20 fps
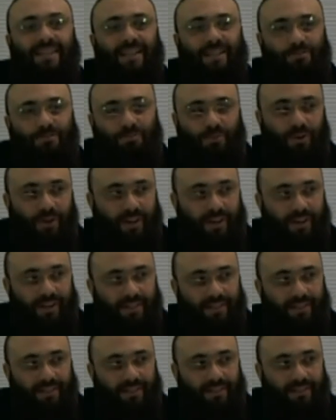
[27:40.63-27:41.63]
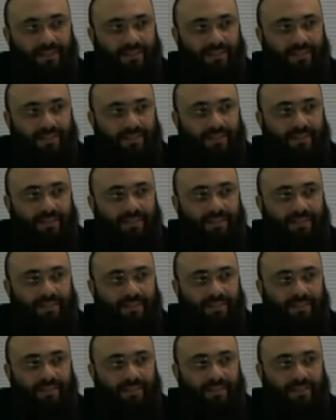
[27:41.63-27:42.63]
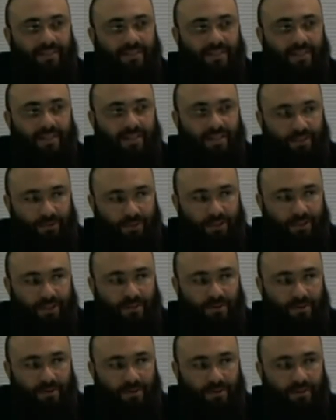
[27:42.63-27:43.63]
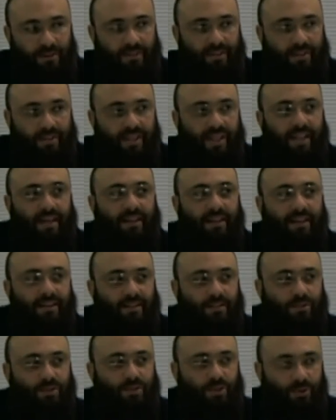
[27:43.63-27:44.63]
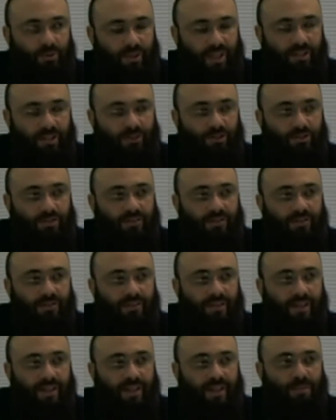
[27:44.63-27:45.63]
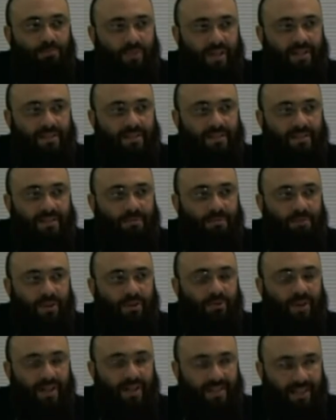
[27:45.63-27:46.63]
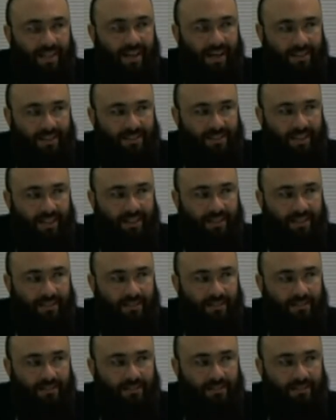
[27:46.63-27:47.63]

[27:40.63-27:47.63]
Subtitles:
need more. You see the difference? So rich, it means someone who has a lot, right?